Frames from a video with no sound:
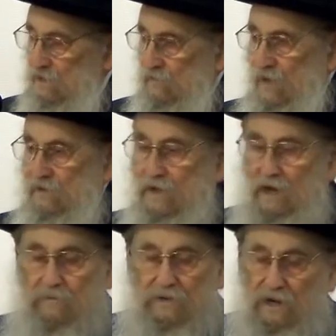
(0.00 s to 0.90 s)
So one
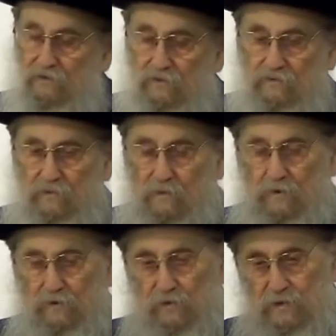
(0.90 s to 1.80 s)
Rabbi, I don't
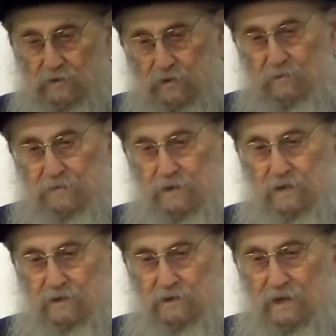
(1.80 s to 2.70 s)
remember who
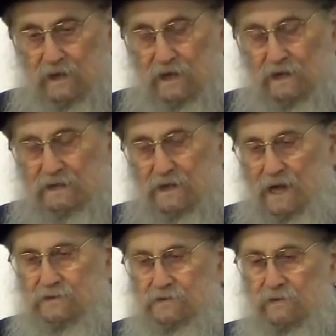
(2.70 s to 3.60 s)
interpreted,
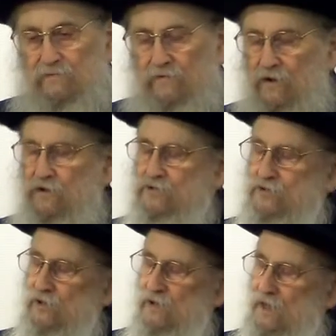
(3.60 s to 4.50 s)
Yazor
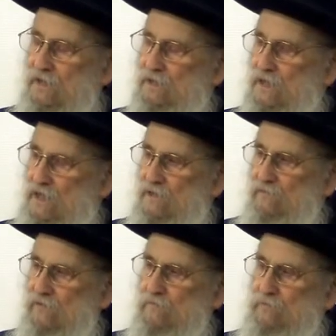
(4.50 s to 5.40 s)
V'Rosha, that the
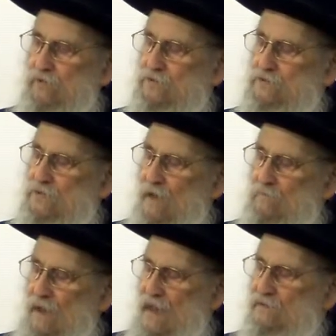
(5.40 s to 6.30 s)
evil person
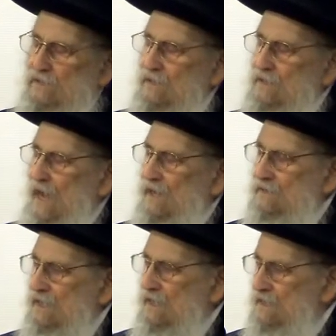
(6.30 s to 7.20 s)
abandoned the
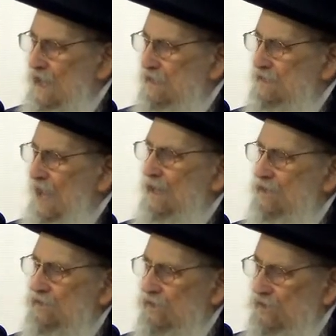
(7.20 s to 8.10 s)
idea that
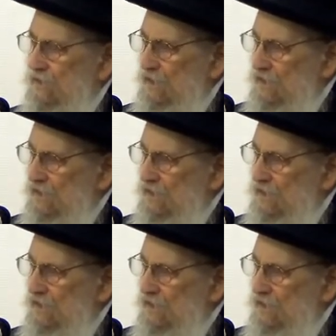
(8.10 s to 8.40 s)
Darko,